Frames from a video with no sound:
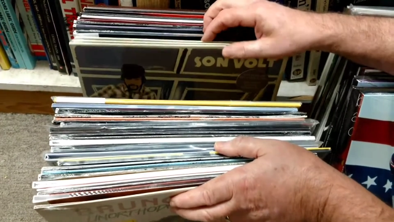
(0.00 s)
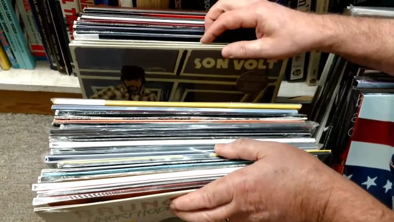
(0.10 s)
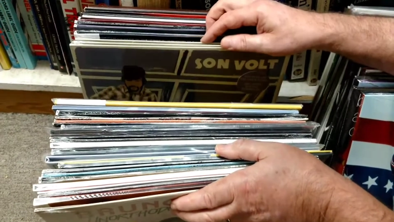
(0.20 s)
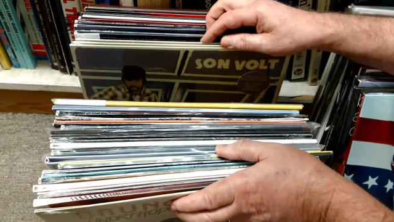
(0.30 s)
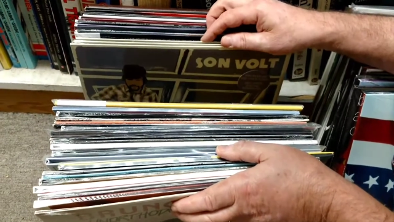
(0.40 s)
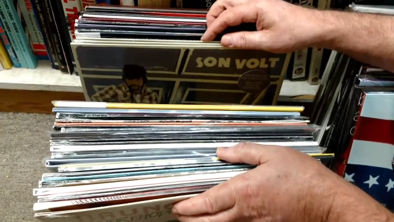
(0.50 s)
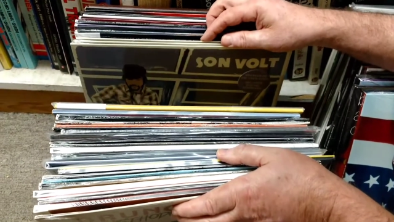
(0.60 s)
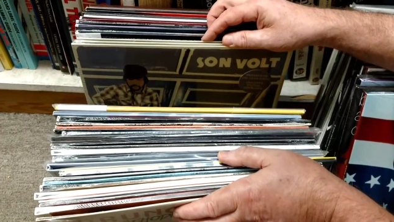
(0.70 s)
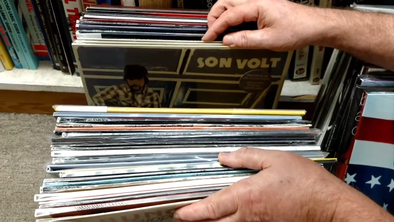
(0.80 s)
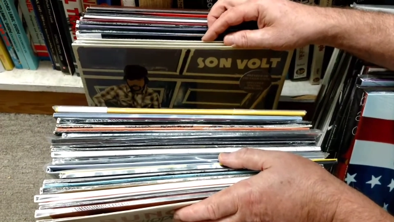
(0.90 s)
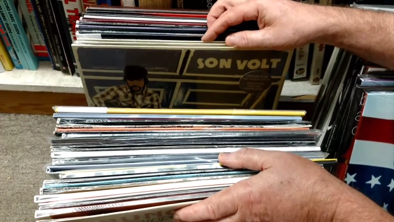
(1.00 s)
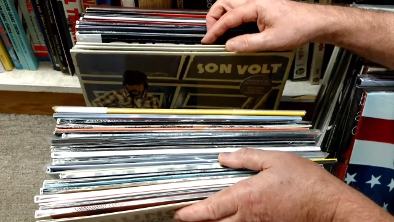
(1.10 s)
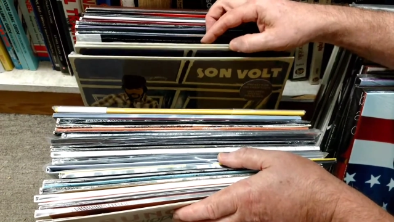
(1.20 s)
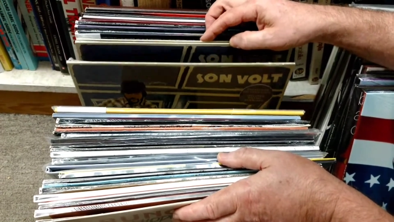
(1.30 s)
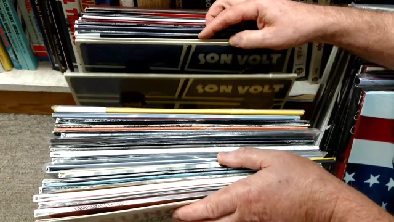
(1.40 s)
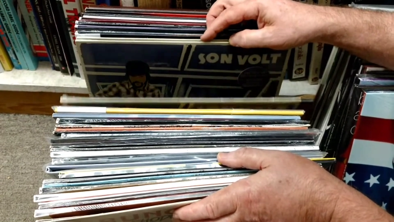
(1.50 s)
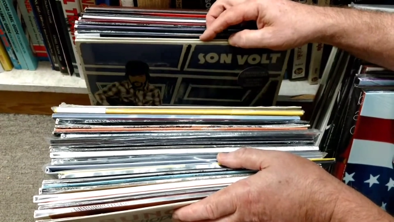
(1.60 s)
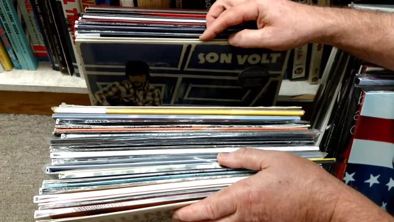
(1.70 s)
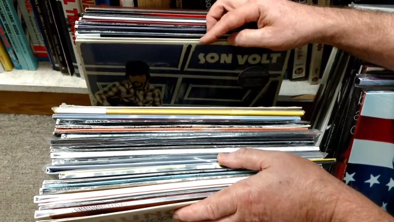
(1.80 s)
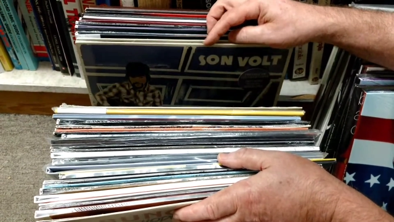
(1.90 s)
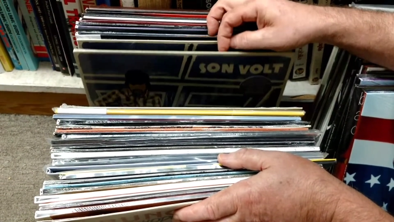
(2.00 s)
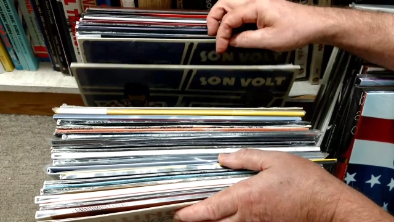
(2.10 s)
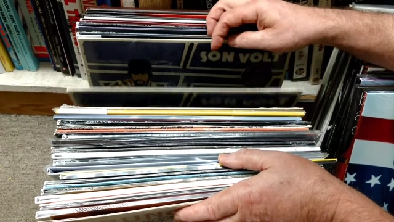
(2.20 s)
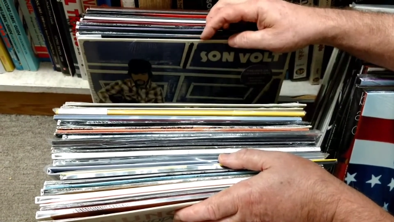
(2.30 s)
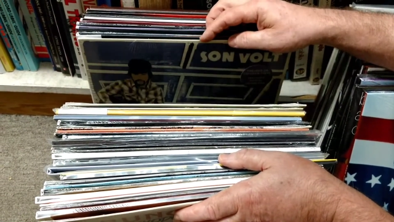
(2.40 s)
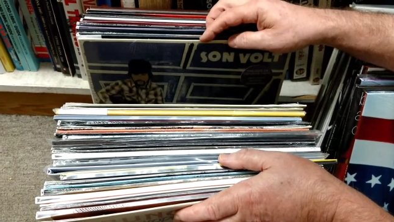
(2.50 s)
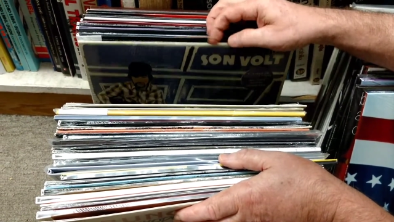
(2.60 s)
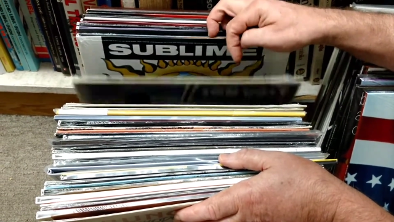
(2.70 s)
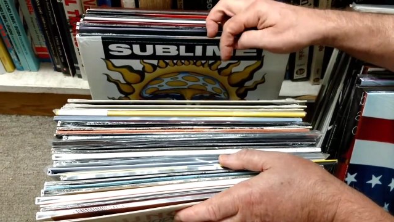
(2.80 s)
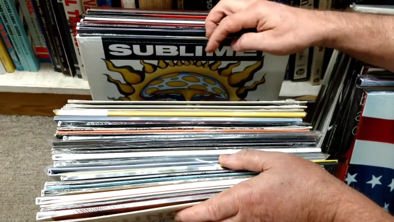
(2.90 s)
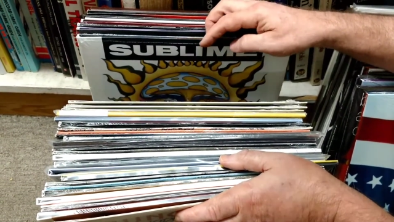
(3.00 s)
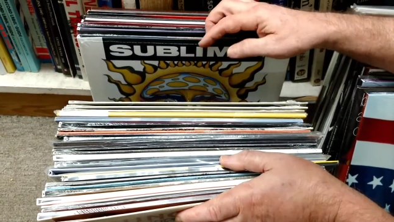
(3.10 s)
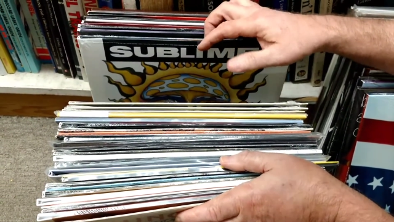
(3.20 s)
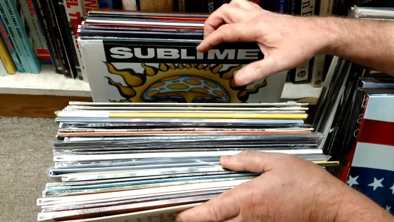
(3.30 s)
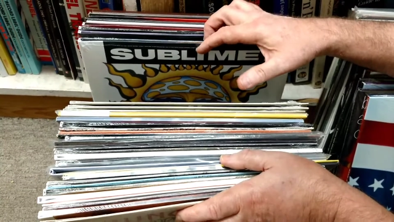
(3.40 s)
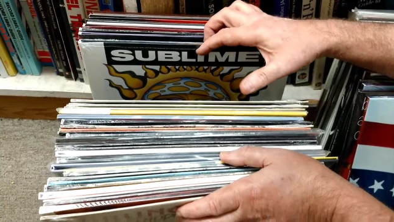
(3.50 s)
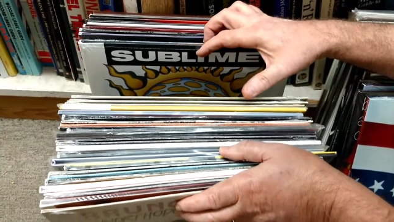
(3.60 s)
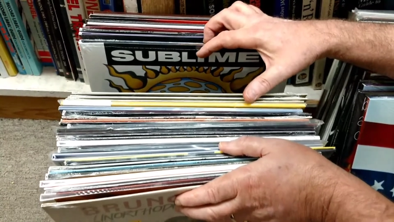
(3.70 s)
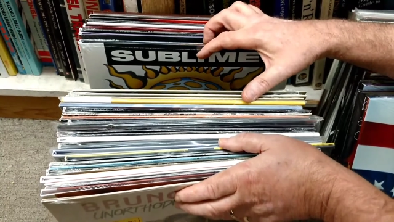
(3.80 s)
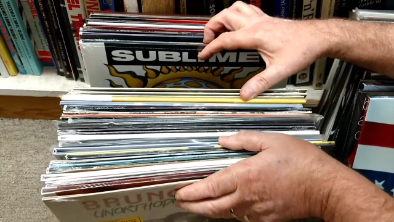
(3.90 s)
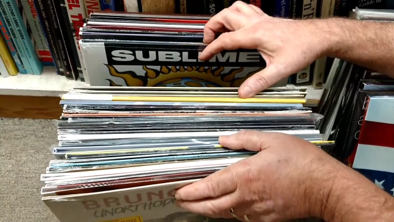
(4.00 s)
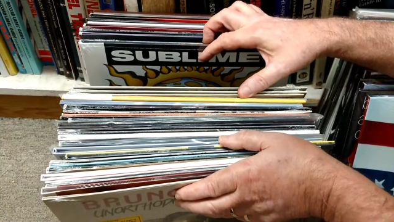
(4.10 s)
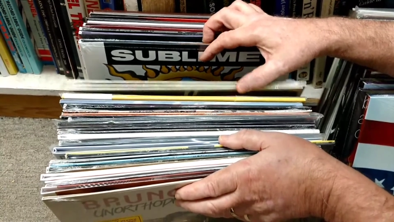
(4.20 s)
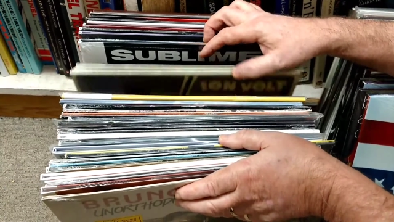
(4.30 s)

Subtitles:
No face is visible, so there are no lips to read.